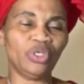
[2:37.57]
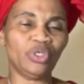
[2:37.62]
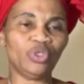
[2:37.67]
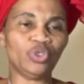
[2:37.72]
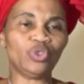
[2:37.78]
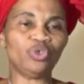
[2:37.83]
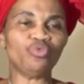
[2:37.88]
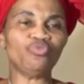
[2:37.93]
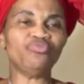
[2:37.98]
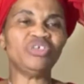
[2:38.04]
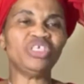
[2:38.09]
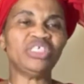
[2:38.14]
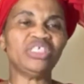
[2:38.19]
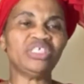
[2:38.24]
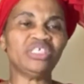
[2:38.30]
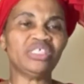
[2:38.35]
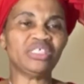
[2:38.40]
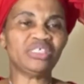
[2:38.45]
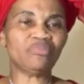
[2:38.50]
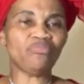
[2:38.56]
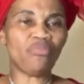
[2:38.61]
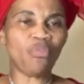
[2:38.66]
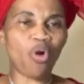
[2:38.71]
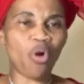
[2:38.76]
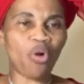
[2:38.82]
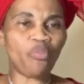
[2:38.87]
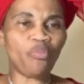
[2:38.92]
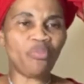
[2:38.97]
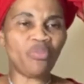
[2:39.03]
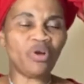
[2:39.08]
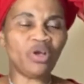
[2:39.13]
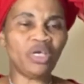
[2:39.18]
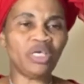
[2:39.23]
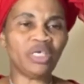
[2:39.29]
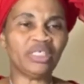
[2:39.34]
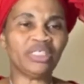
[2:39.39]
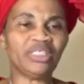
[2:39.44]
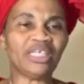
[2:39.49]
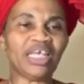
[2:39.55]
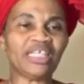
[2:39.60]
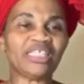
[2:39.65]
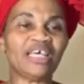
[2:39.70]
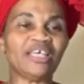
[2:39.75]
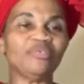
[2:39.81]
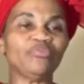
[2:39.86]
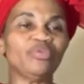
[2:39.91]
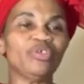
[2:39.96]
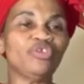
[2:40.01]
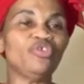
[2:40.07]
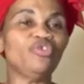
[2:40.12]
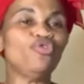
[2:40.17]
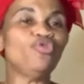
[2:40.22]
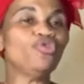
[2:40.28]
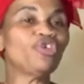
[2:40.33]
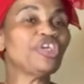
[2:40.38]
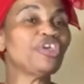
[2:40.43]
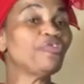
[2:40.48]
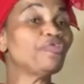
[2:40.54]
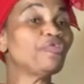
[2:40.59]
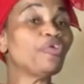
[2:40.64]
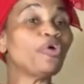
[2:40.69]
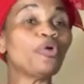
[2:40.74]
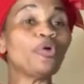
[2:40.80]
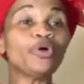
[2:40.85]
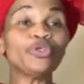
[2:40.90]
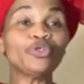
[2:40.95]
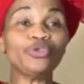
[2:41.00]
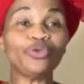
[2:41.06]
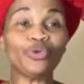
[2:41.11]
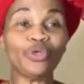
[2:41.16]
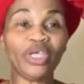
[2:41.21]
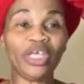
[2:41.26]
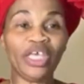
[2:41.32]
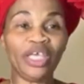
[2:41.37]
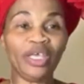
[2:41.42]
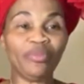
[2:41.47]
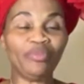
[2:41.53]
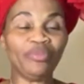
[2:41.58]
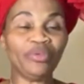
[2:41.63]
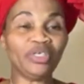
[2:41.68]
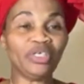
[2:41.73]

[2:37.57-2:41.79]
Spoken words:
to meet his mom that had been looking forward to him